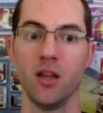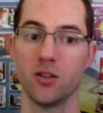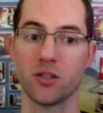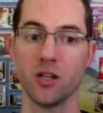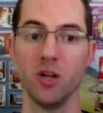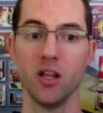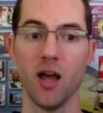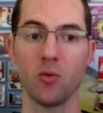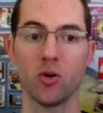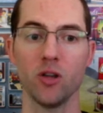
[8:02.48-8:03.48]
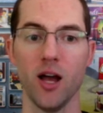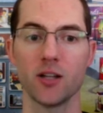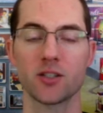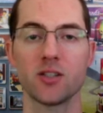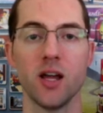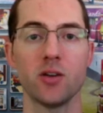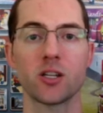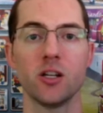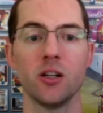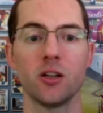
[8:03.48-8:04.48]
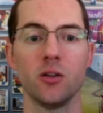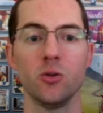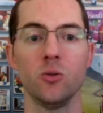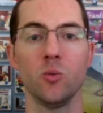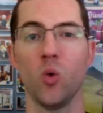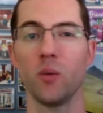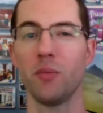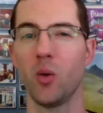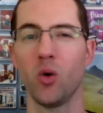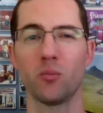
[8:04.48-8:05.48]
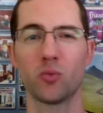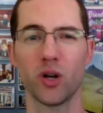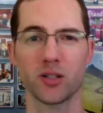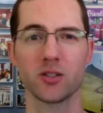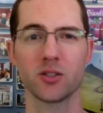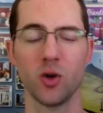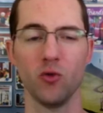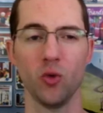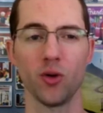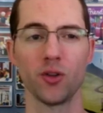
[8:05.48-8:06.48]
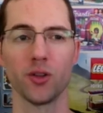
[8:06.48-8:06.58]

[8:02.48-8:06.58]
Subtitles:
There's going to be a lot more lots because now it's going to include 1 by 1 bricks and so forth.